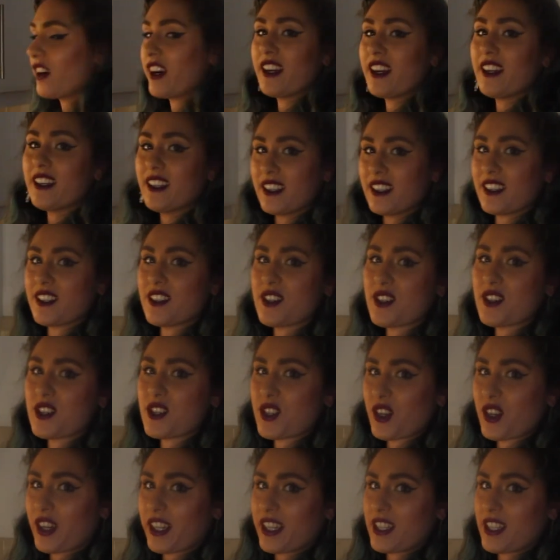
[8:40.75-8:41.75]
it
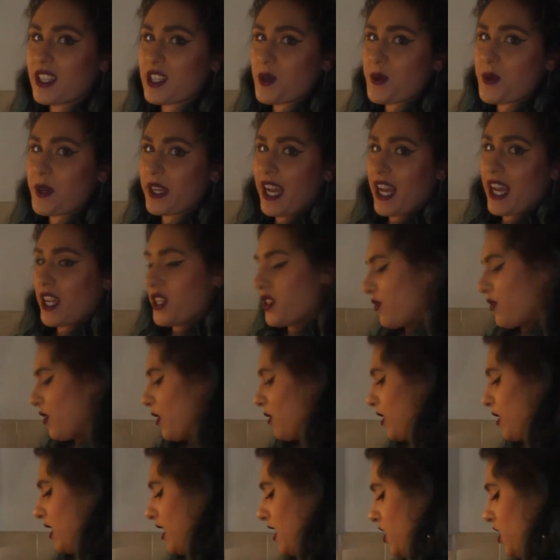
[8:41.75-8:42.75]
straight into a
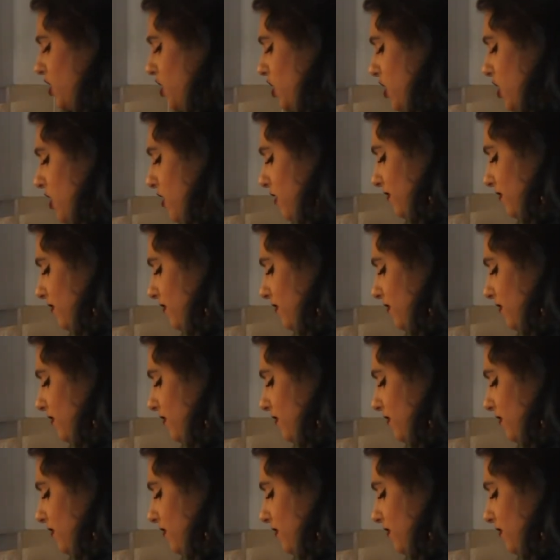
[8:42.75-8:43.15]
casserole dish.